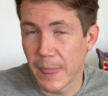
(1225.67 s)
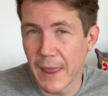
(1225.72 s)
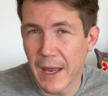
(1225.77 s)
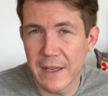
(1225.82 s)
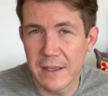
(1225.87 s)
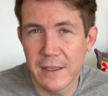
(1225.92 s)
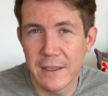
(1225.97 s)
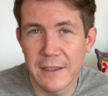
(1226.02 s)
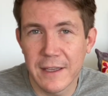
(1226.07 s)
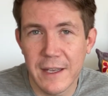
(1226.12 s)
I
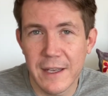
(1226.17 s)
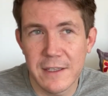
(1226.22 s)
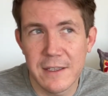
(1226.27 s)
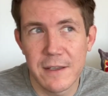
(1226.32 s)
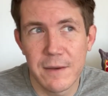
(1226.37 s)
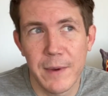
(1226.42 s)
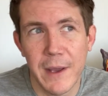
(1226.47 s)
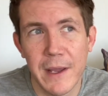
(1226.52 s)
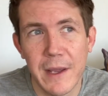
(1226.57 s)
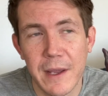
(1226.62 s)
think that's
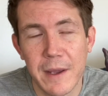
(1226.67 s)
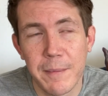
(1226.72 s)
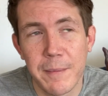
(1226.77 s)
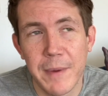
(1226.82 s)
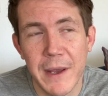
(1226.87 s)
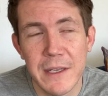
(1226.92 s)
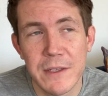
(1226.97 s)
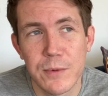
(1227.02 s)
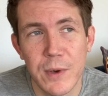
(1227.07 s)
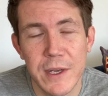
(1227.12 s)
the way,
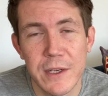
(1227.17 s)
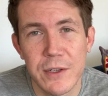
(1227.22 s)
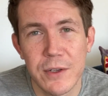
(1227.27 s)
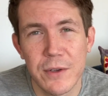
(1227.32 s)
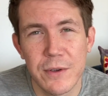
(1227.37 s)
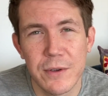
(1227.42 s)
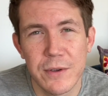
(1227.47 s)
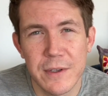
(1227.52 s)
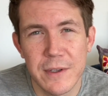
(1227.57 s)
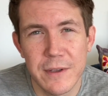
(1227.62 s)
best way to
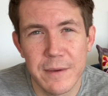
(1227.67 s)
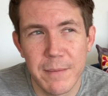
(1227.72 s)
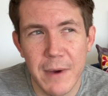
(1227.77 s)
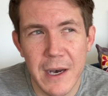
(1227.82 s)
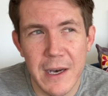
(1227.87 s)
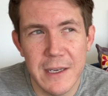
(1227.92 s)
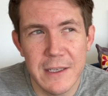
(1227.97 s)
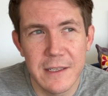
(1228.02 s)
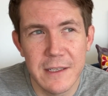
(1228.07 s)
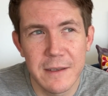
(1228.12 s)
use the
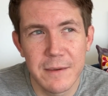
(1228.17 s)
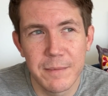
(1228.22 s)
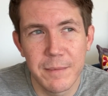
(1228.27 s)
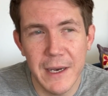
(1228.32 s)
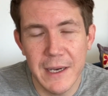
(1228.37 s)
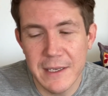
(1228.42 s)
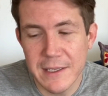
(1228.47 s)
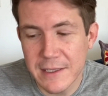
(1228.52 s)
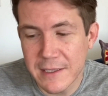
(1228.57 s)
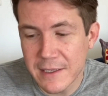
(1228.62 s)
Mars and
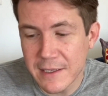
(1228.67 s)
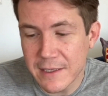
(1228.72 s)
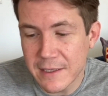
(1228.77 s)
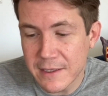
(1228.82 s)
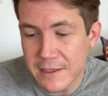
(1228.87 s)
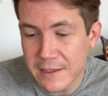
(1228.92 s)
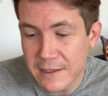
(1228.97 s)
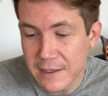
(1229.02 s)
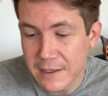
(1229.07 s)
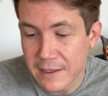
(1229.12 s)

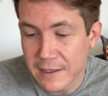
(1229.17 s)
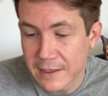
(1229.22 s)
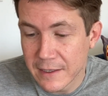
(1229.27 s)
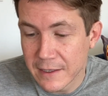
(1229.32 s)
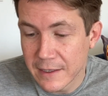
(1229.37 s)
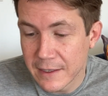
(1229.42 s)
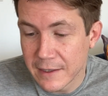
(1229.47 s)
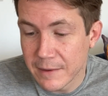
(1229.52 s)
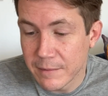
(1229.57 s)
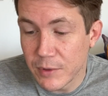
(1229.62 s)
Pisces
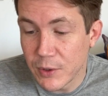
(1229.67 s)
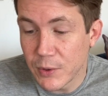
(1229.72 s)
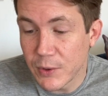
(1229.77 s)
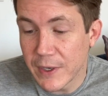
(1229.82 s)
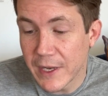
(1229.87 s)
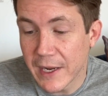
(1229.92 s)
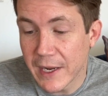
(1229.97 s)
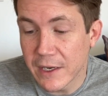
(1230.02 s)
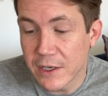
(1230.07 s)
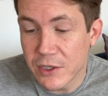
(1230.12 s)
moon
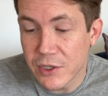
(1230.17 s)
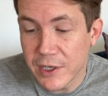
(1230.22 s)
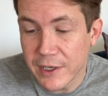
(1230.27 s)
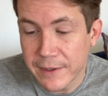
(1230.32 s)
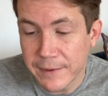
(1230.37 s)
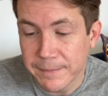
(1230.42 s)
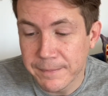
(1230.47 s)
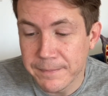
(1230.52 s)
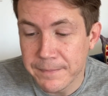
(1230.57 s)
energy.